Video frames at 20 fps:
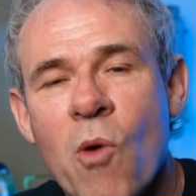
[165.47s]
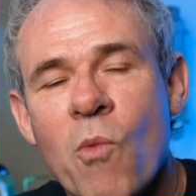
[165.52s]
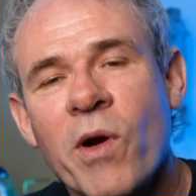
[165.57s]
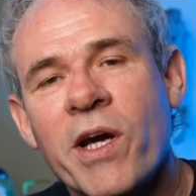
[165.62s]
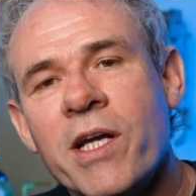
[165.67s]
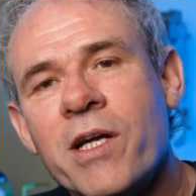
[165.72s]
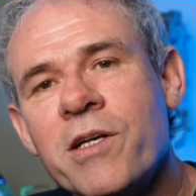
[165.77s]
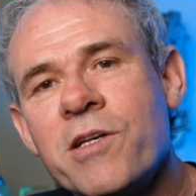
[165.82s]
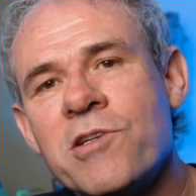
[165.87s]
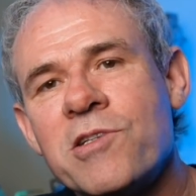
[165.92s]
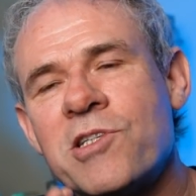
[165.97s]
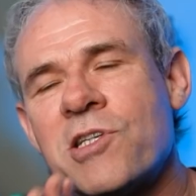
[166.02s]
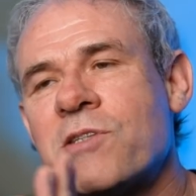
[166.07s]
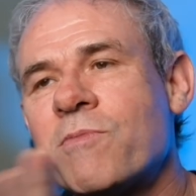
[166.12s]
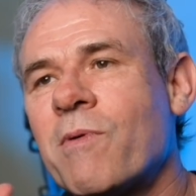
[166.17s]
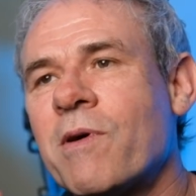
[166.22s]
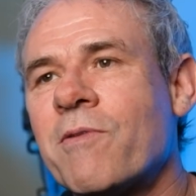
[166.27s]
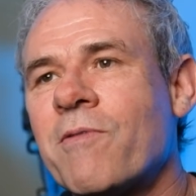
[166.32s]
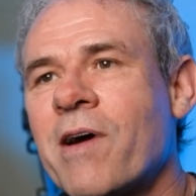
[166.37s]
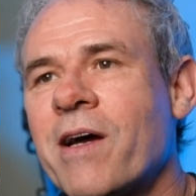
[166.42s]
We're going to use
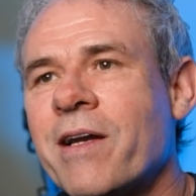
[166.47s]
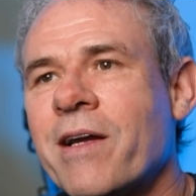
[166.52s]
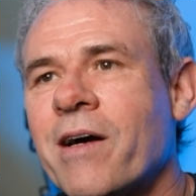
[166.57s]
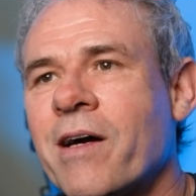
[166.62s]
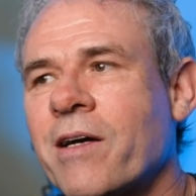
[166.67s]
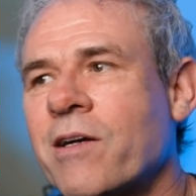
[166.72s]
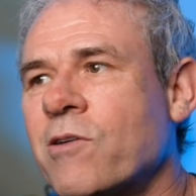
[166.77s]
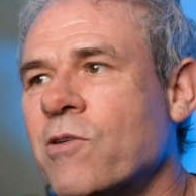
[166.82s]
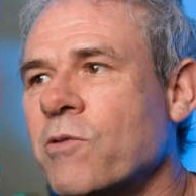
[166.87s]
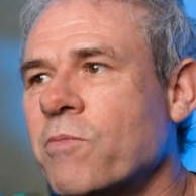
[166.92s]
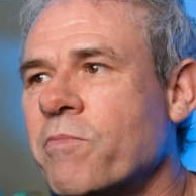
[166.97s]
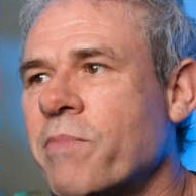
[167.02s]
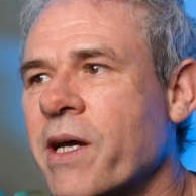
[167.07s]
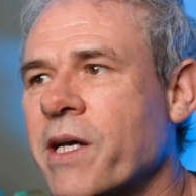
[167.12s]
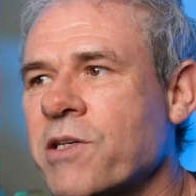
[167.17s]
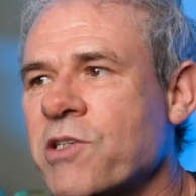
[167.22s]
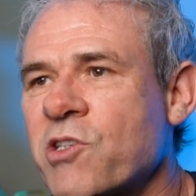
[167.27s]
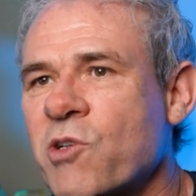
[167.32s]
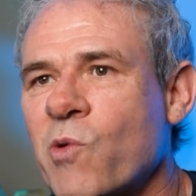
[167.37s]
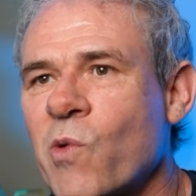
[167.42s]
this one right now called
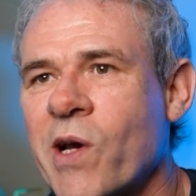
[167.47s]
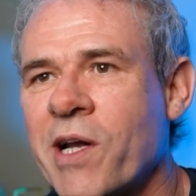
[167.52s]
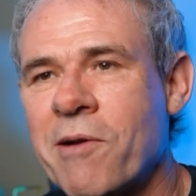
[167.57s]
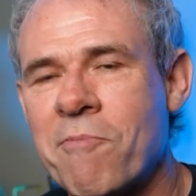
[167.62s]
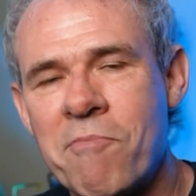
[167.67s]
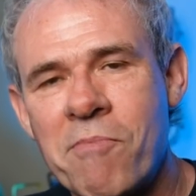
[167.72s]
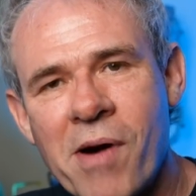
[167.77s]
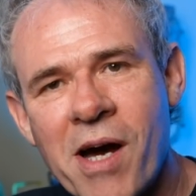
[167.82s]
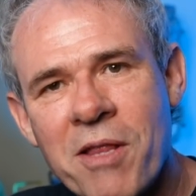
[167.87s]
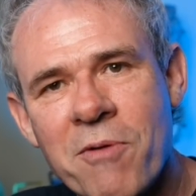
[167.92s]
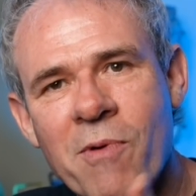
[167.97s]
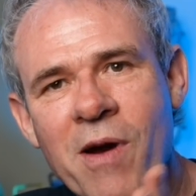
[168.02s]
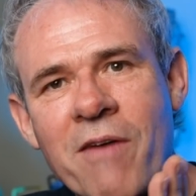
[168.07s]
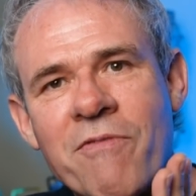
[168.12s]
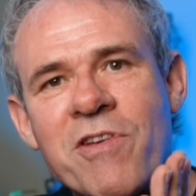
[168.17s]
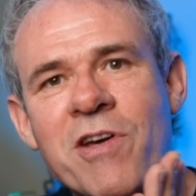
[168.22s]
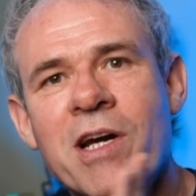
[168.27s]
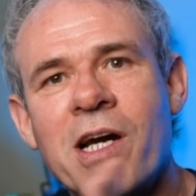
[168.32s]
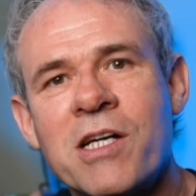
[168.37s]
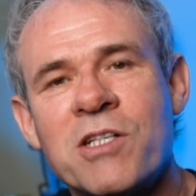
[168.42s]
Pink Squid. And by the way,
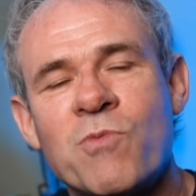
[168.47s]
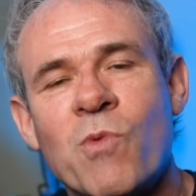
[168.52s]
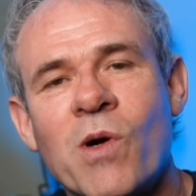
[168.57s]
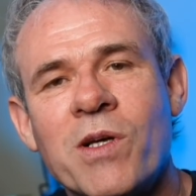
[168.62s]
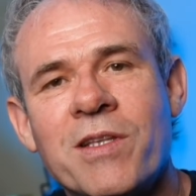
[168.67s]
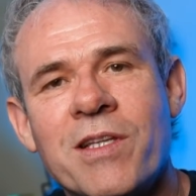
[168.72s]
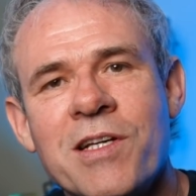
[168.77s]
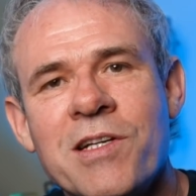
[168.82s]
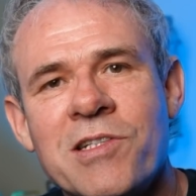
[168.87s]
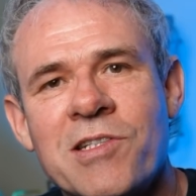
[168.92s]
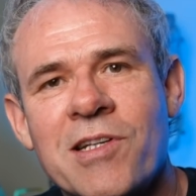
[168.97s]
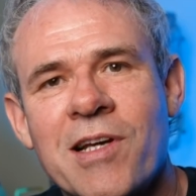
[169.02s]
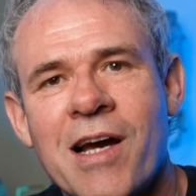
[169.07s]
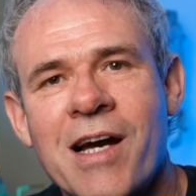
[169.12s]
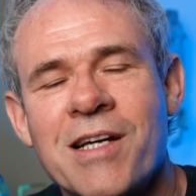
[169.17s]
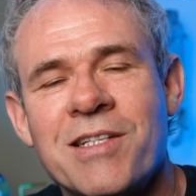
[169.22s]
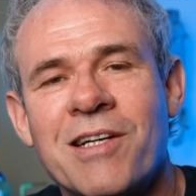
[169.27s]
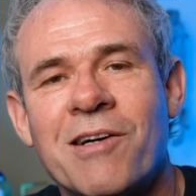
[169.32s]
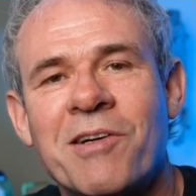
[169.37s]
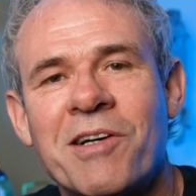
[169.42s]
if you guys want these
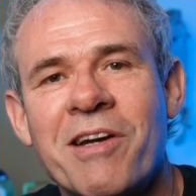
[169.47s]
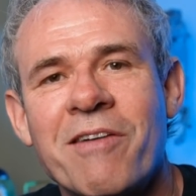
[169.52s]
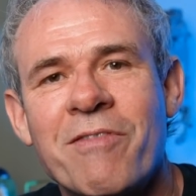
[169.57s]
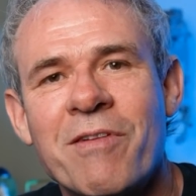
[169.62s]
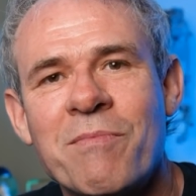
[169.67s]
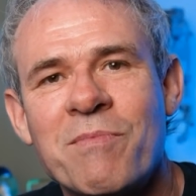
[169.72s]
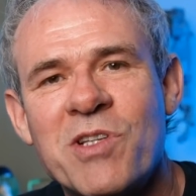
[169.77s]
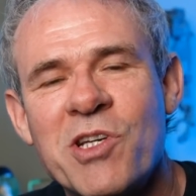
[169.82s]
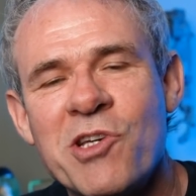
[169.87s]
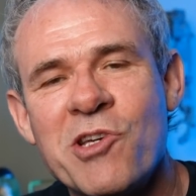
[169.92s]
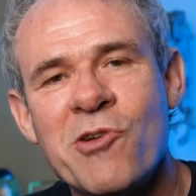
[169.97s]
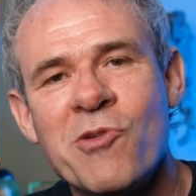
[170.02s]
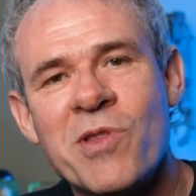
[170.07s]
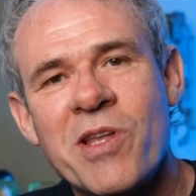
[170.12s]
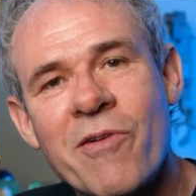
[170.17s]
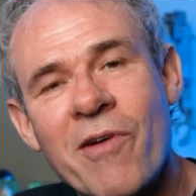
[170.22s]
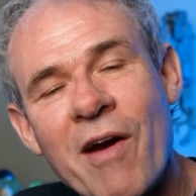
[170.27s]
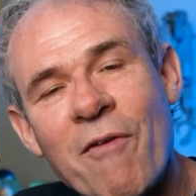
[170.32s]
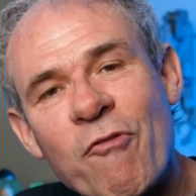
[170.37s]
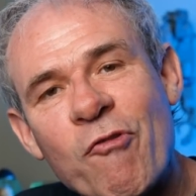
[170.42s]
skies, I'll give them to you.
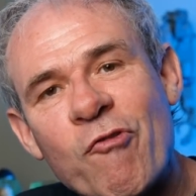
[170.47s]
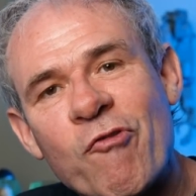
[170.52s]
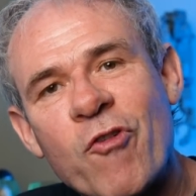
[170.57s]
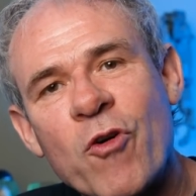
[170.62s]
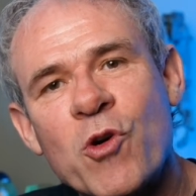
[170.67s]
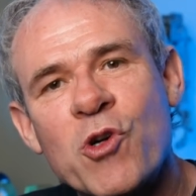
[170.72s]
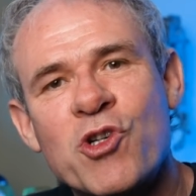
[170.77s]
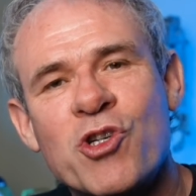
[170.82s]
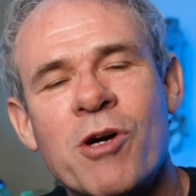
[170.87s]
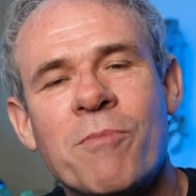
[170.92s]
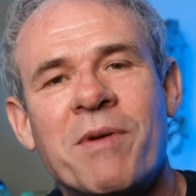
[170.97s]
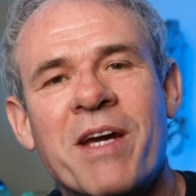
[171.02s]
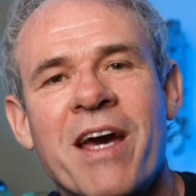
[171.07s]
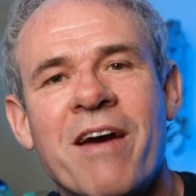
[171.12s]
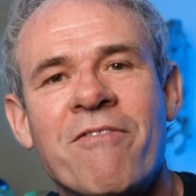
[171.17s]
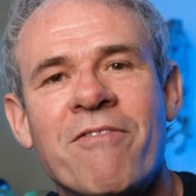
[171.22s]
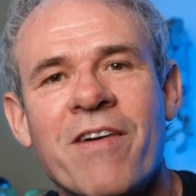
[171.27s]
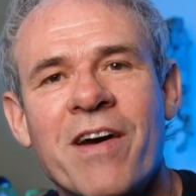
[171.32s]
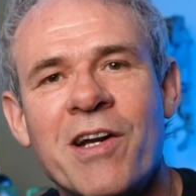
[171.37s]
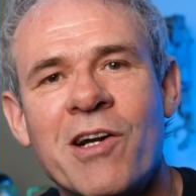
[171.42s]
They're at
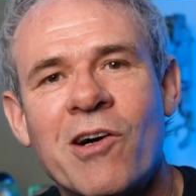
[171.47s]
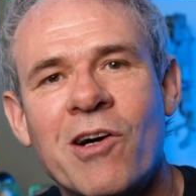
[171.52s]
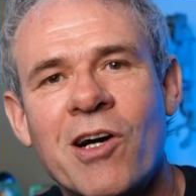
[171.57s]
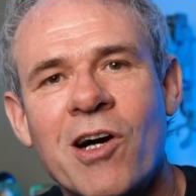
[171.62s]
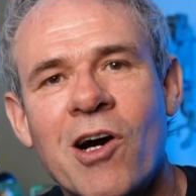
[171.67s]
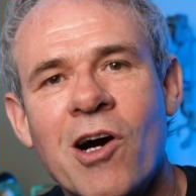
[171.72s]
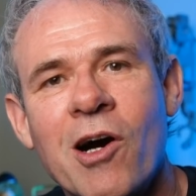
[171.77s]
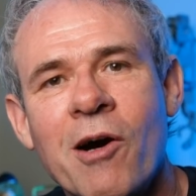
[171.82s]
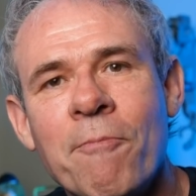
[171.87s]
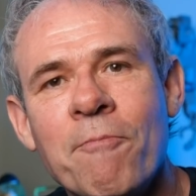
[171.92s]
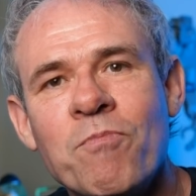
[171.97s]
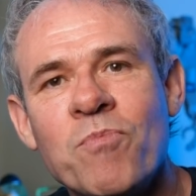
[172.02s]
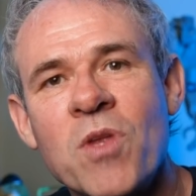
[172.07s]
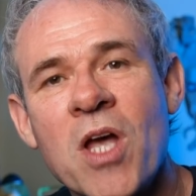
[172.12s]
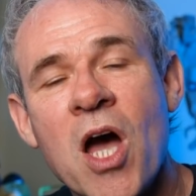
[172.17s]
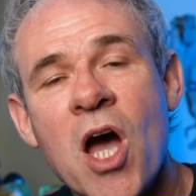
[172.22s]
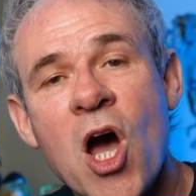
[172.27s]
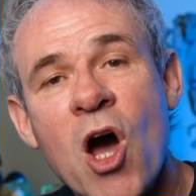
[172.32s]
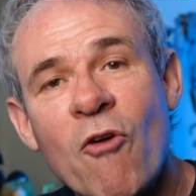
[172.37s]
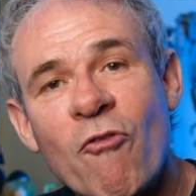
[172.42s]

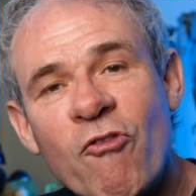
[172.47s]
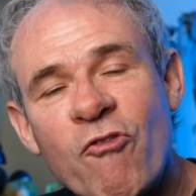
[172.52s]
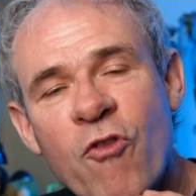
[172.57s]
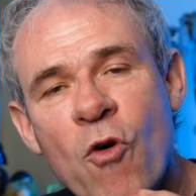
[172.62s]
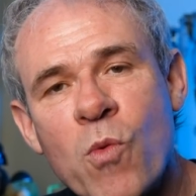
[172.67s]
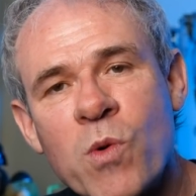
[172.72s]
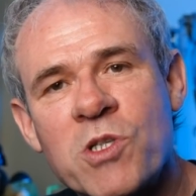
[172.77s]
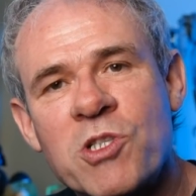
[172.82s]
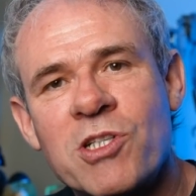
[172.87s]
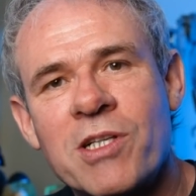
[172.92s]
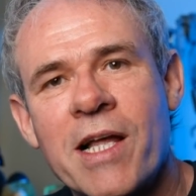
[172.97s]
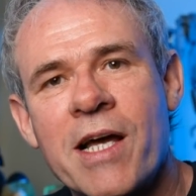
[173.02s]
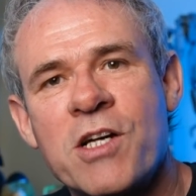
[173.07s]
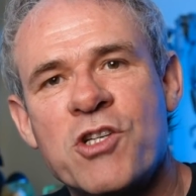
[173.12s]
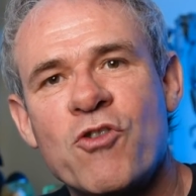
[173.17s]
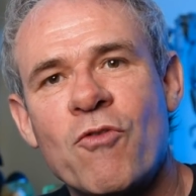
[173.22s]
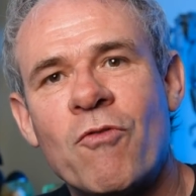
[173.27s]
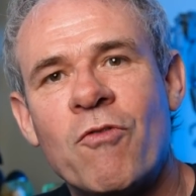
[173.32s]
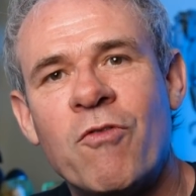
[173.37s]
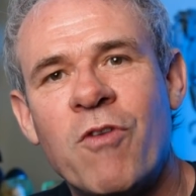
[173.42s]

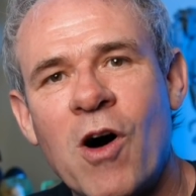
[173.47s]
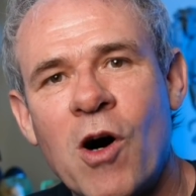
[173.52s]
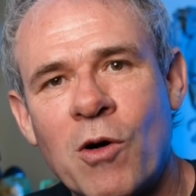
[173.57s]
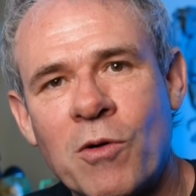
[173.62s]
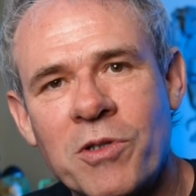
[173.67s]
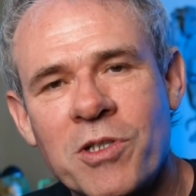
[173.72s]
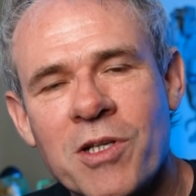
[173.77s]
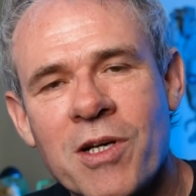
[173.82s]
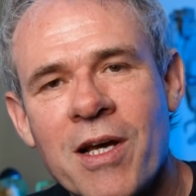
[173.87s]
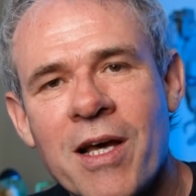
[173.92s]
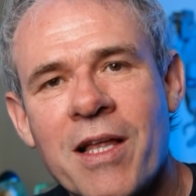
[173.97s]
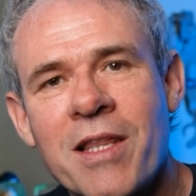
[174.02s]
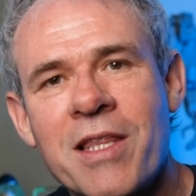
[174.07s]
photoshopcafe.com/vault.